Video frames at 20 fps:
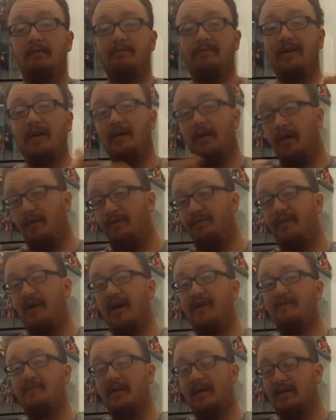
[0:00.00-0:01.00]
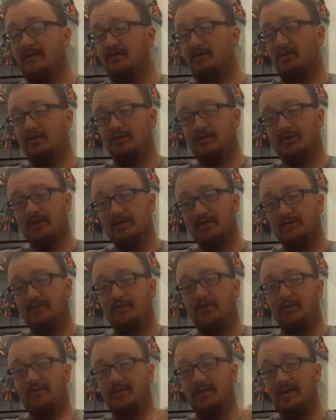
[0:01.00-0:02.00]
Fair enough, 5 minutes on a
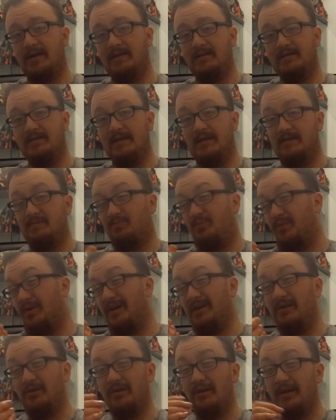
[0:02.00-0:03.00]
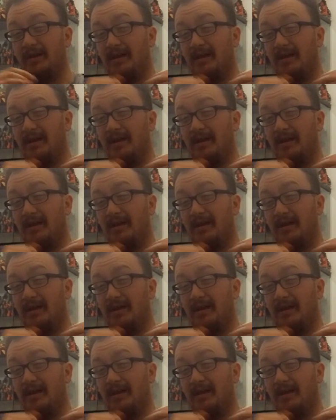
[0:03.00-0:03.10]
Transformer is pretty good,